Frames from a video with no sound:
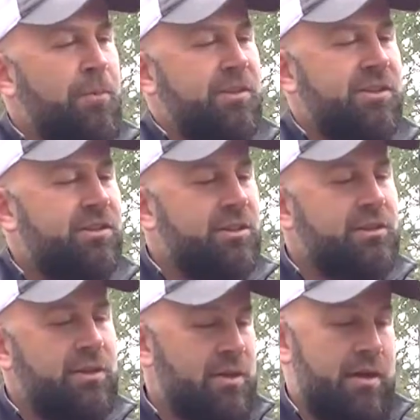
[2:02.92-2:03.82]
position.
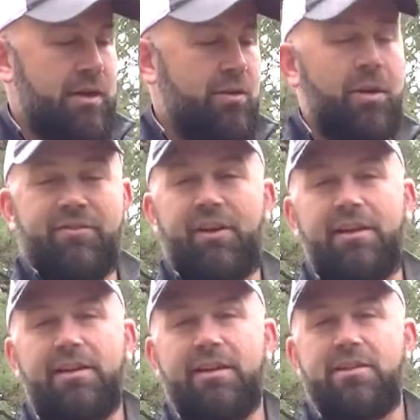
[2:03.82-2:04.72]
Quite
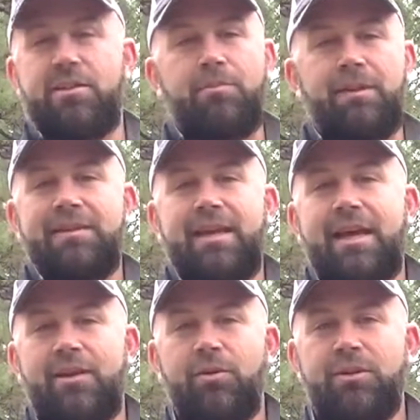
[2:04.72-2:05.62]
frankly, it's completely
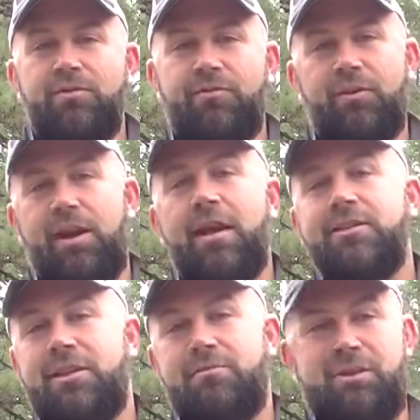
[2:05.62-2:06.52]
adequate for a
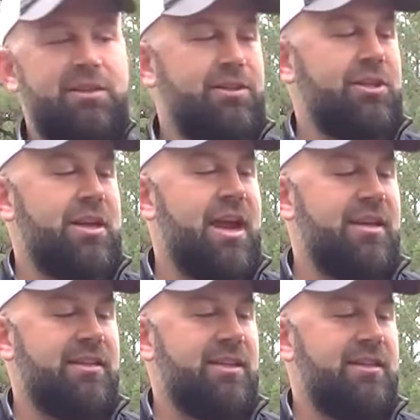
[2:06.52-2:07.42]
hunting position
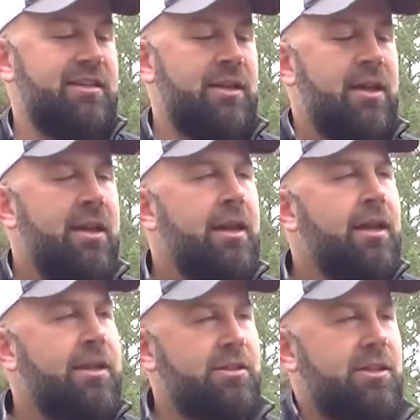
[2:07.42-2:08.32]
as is.
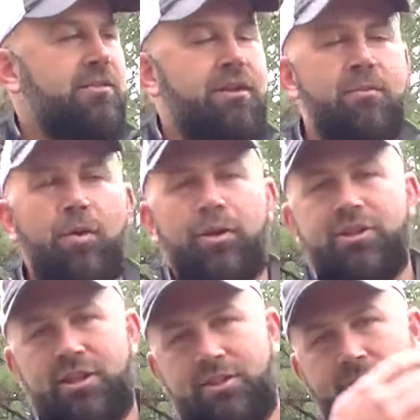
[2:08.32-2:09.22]
It's even more
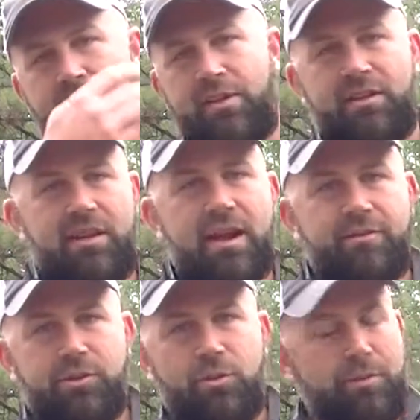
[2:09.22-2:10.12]
adjustable than the
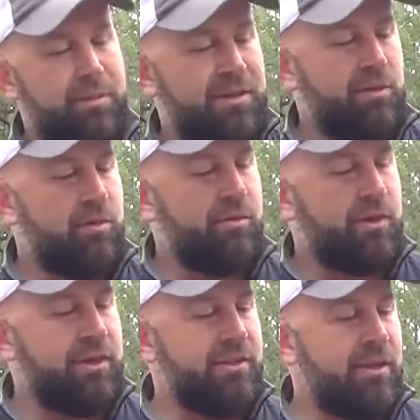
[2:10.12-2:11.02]
average one-piece quiver
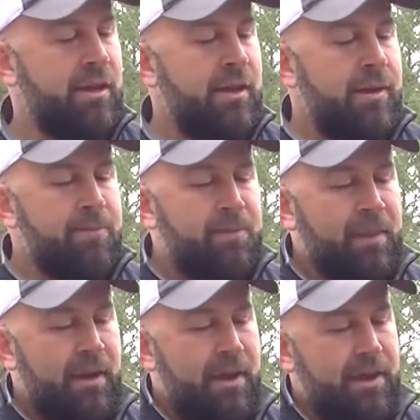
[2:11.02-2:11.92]
is.
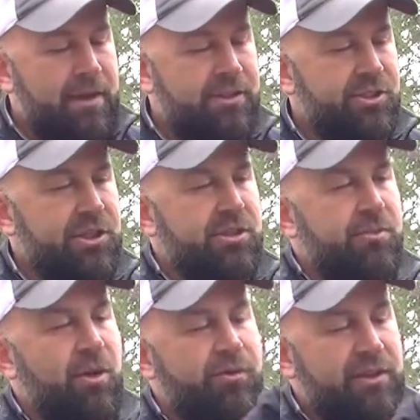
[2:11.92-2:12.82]
It's
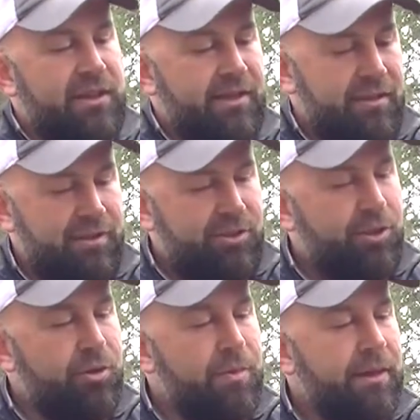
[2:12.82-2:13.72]
adjustable over the length of the
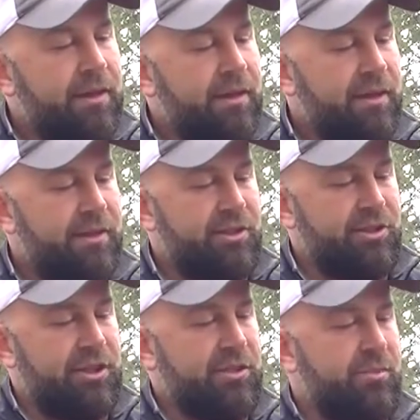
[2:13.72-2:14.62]
tube. It's
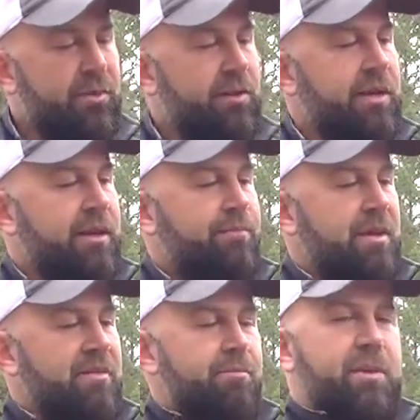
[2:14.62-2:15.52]
adjustable,
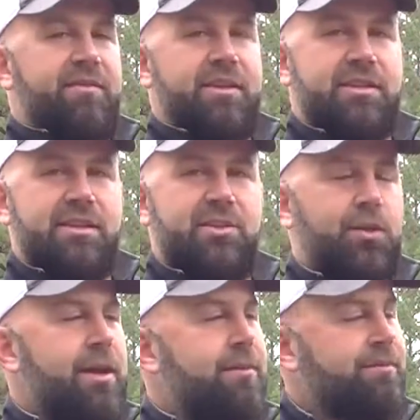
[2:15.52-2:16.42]
it pivots this way,